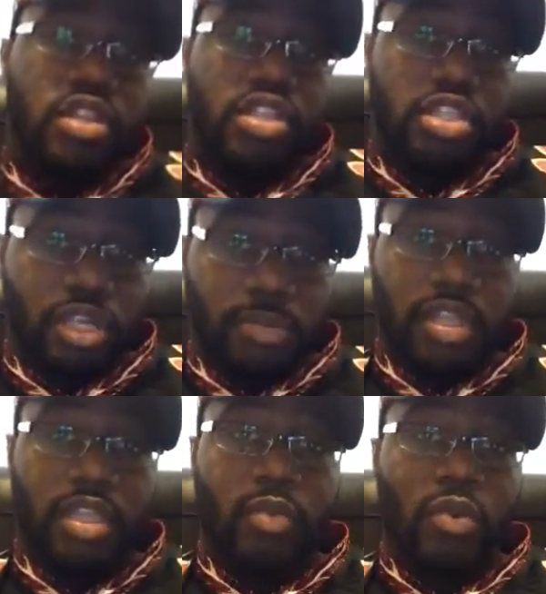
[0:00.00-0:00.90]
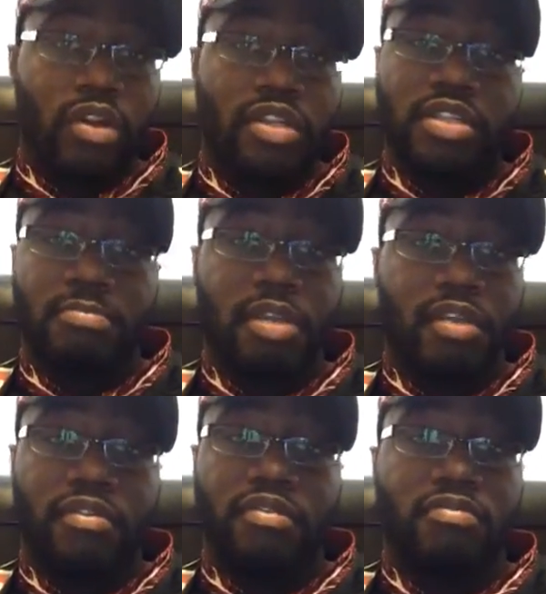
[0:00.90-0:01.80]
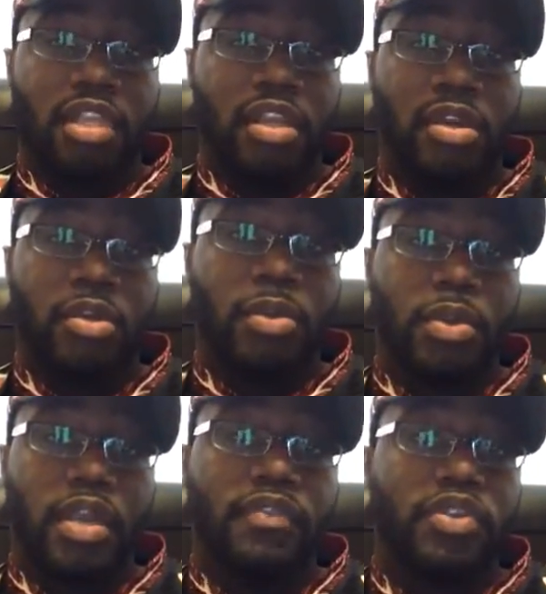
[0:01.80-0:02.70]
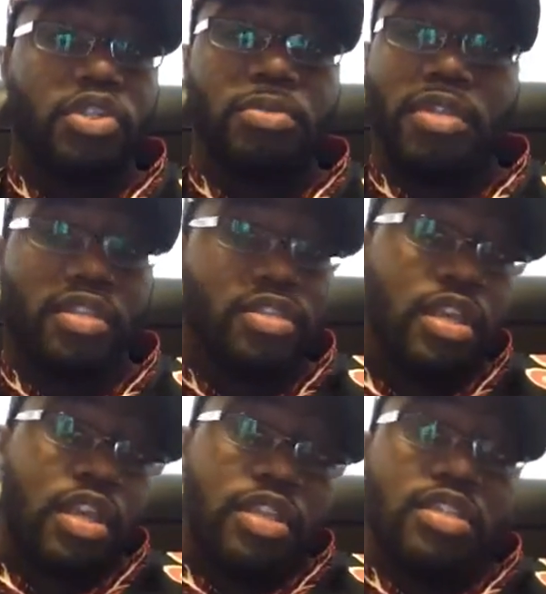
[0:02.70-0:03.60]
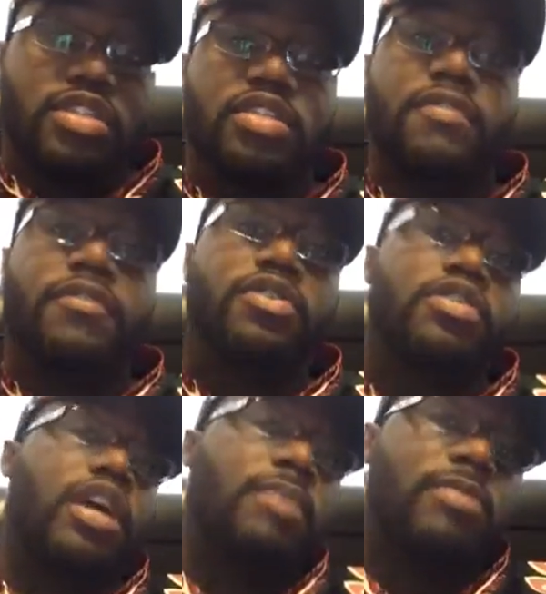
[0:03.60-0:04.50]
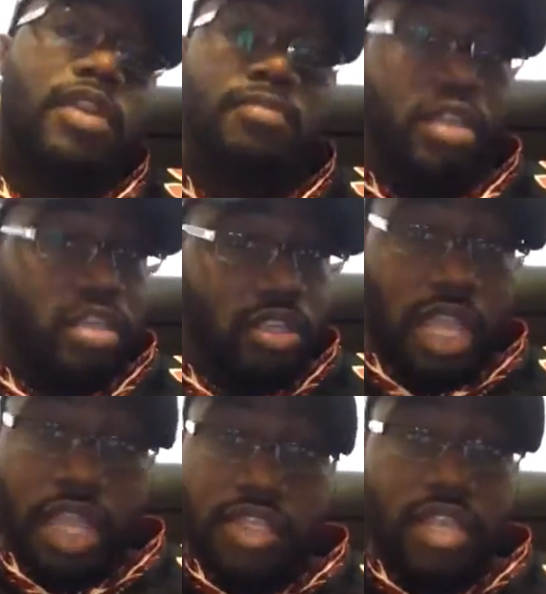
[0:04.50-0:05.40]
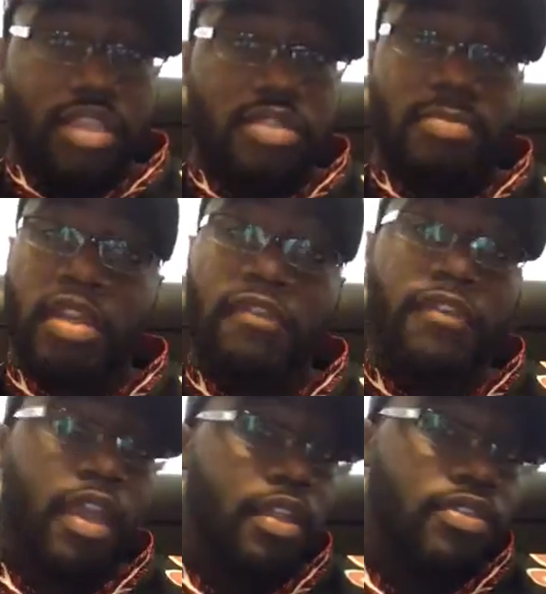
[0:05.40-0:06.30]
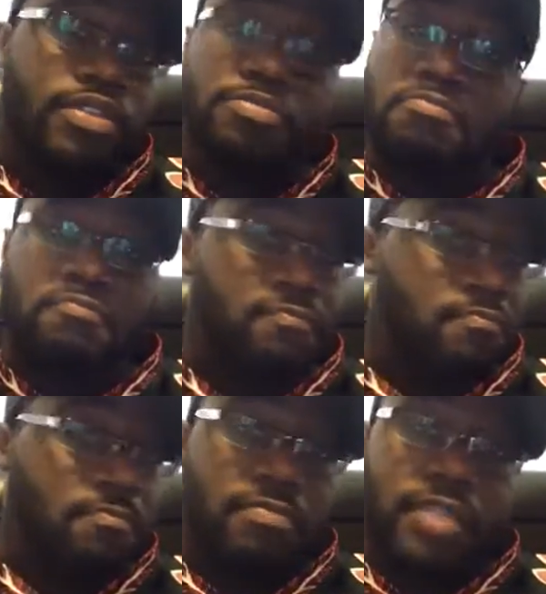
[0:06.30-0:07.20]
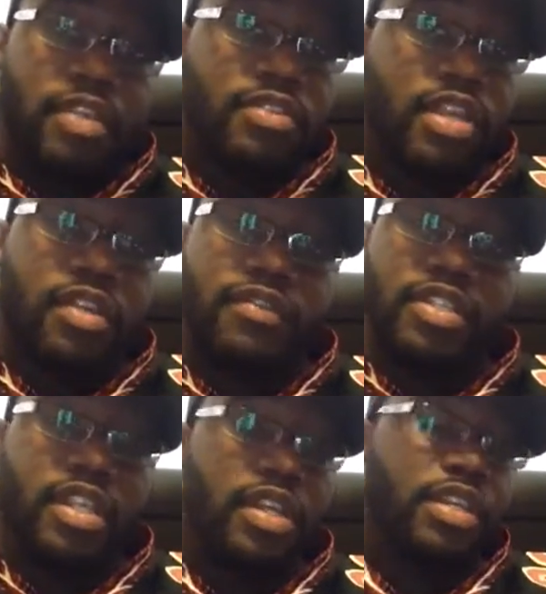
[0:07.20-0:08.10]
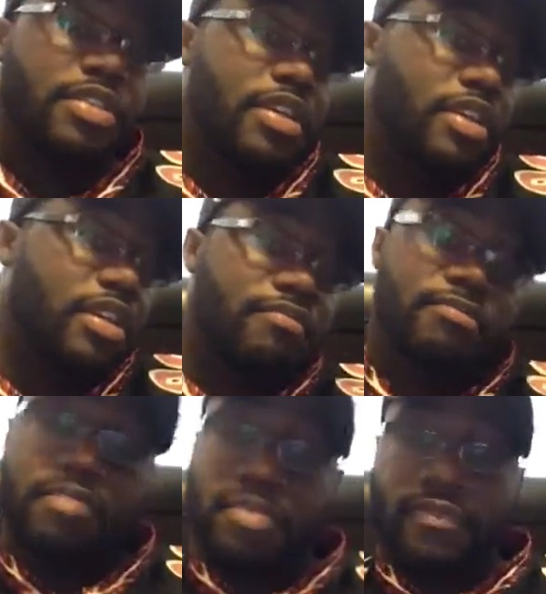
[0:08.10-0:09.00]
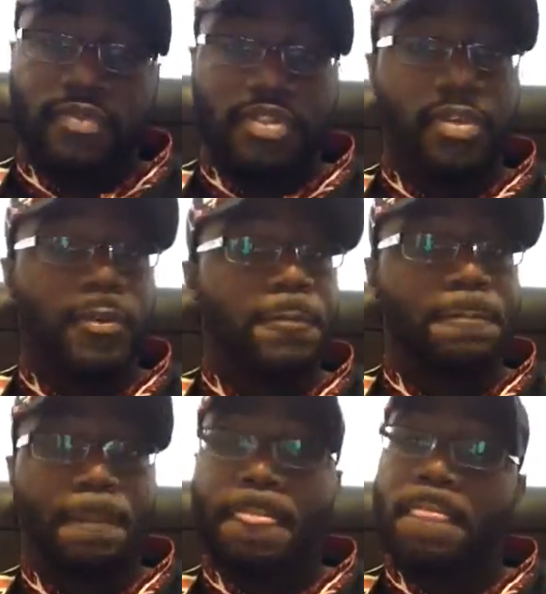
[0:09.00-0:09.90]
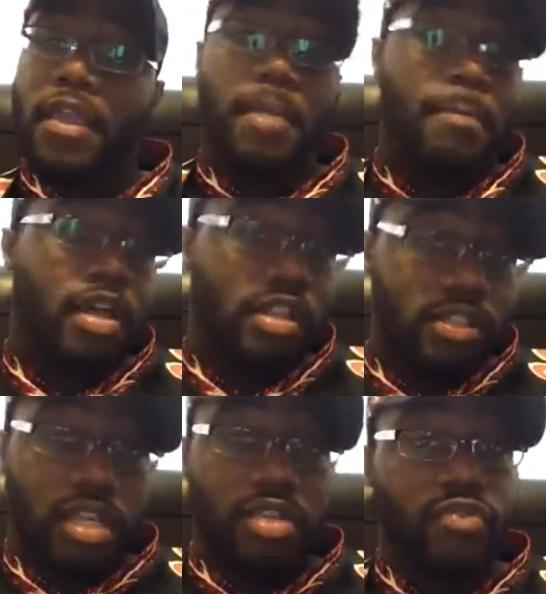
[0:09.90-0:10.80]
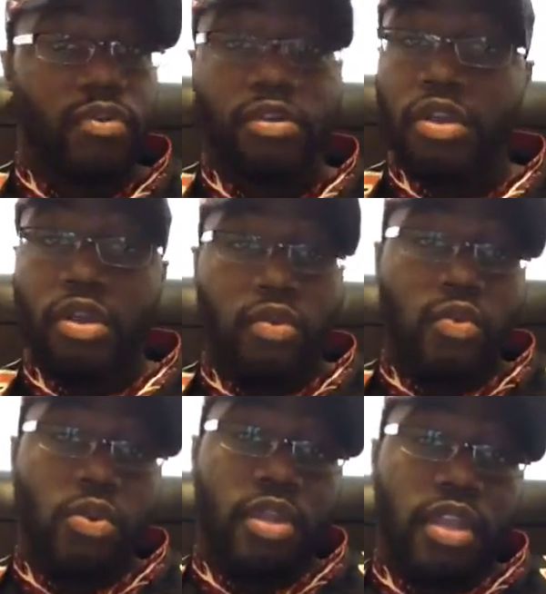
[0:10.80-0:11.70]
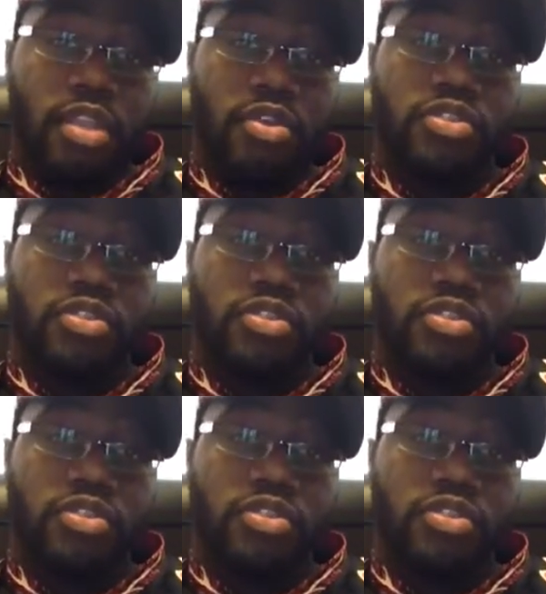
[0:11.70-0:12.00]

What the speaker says: legitimately wanted to beat FSU, because this is the first time that you guys had this many fans outside of the state of Kentucky. So I apologize for ruining your